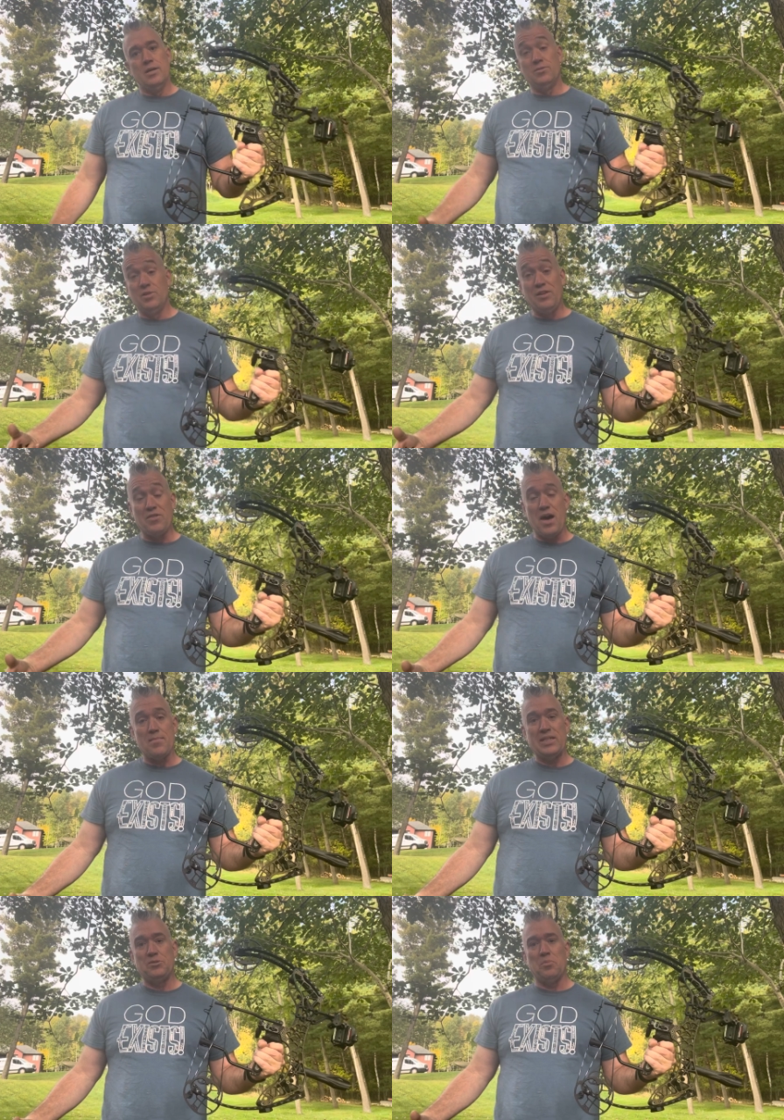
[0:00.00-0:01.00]
Leave
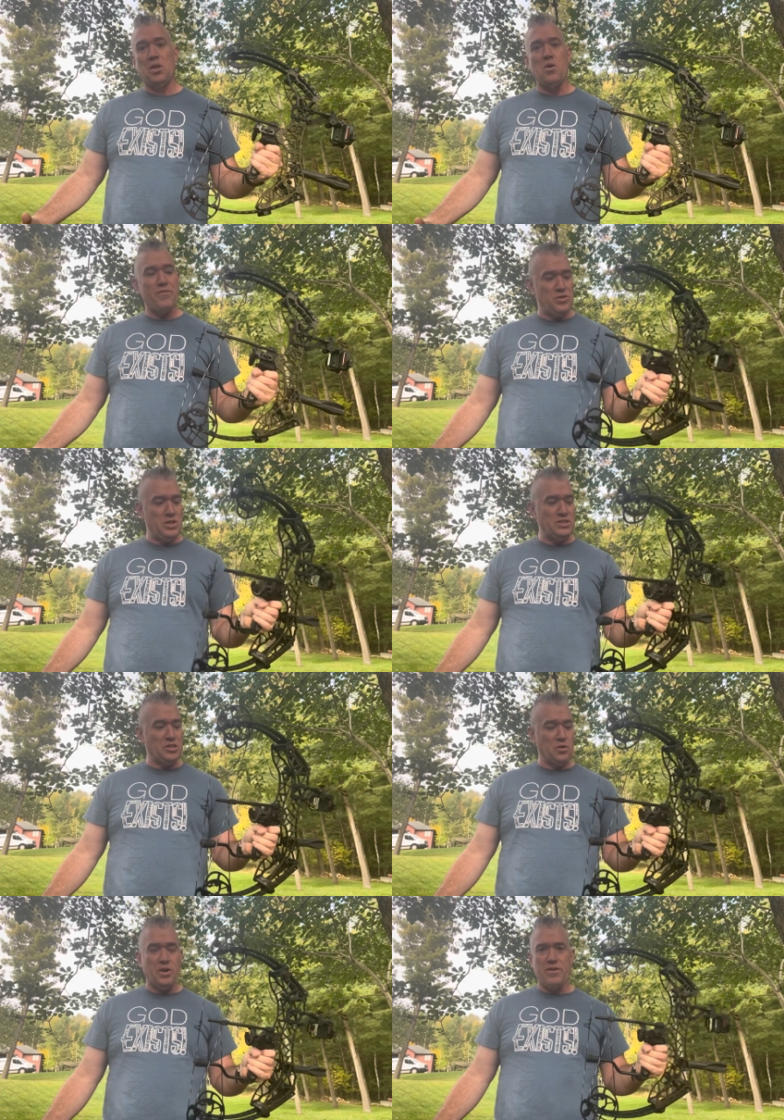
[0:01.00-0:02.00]
comments below if you
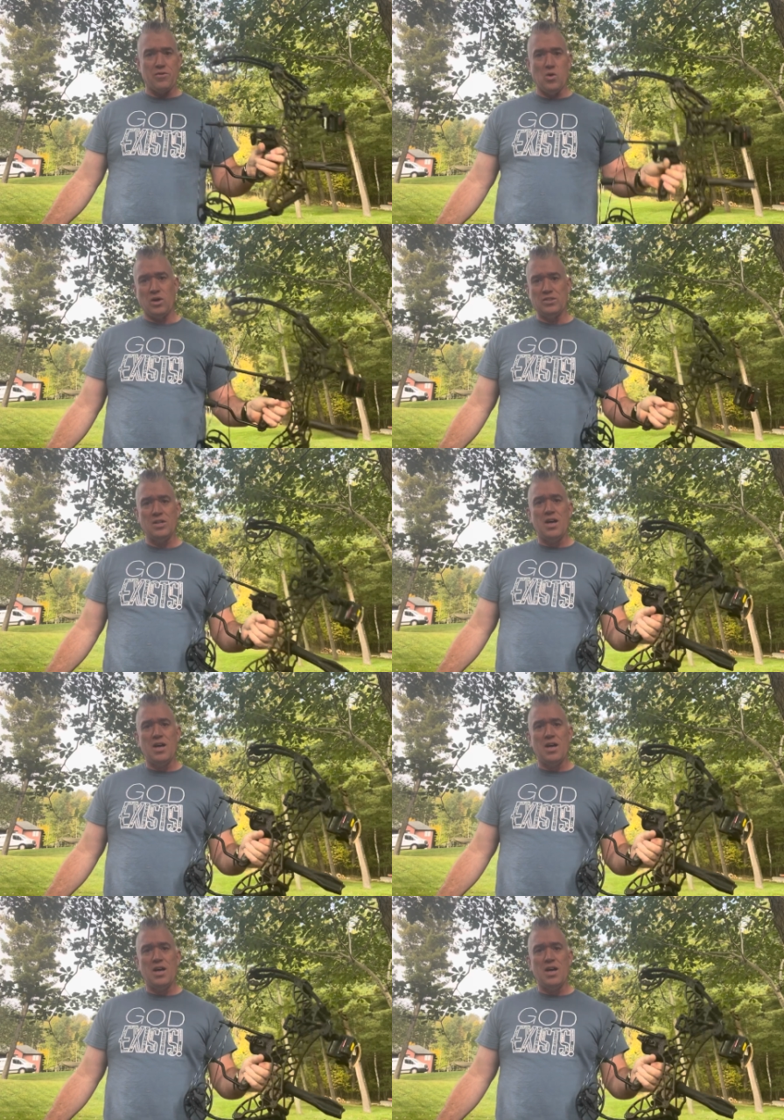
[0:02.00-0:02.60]
disagree, of course.